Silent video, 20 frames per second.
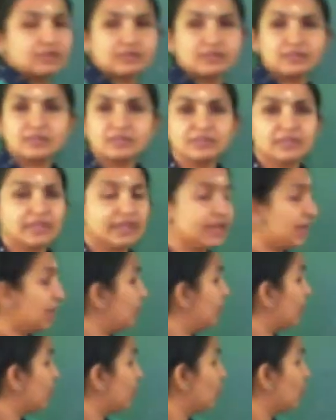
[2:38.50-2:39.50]
Just think
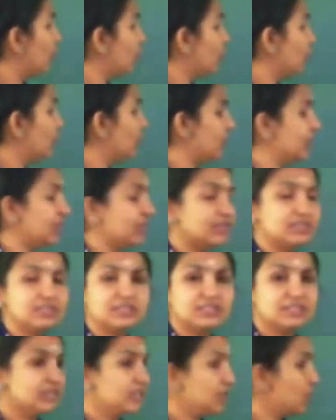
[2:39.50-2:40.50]
about what will be
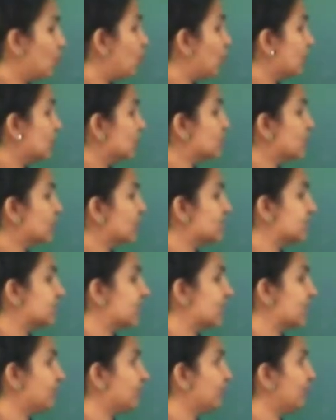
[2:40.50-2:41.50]
this.
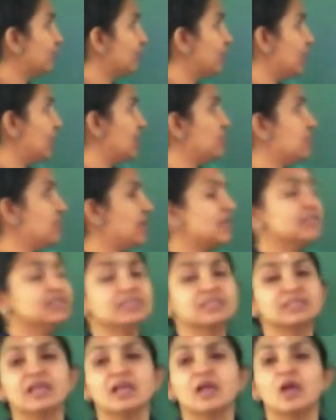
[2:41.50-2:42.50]
120 and 15 means
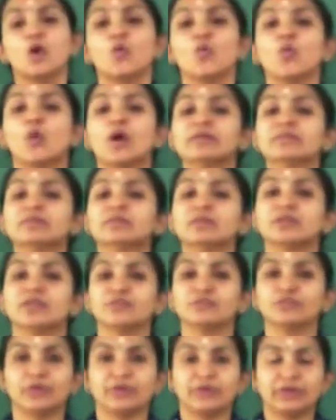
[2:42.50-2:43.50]

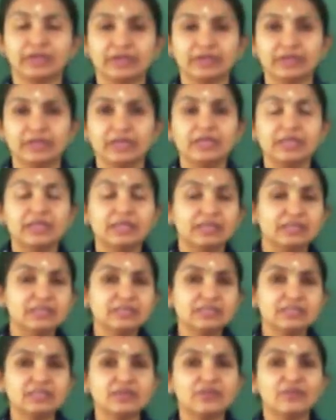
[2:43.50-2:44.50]
135 degree.
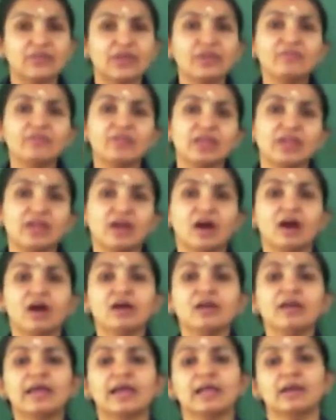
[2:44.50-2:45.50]
This is the way we
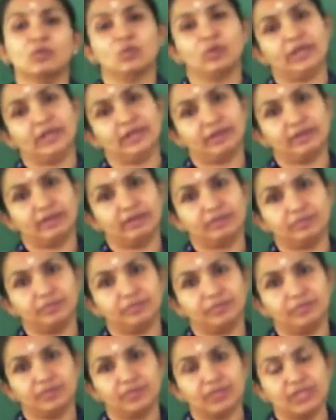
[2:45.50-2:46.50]
are calculating.
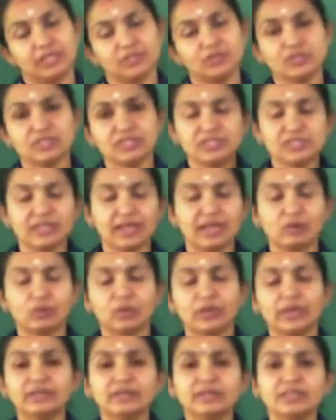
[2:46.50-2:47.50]
So just
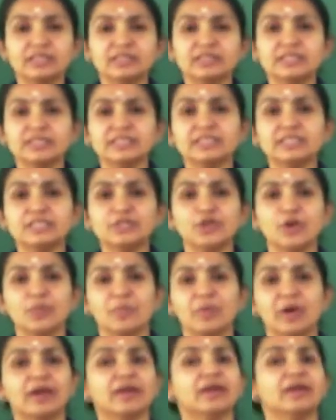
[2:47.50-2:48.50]
calculate these things in
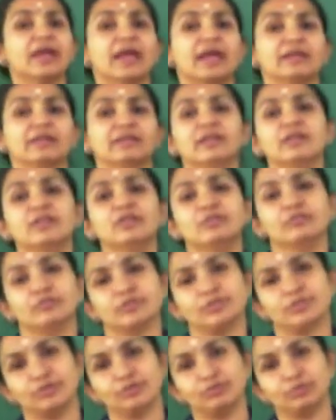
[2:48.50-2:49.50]
your mind and then you
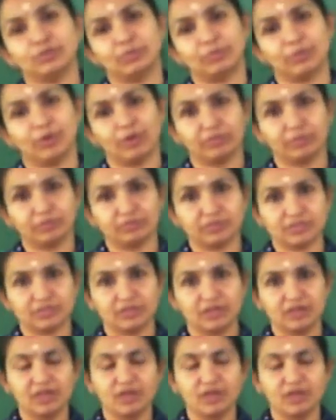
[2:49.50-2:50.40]
should do the problems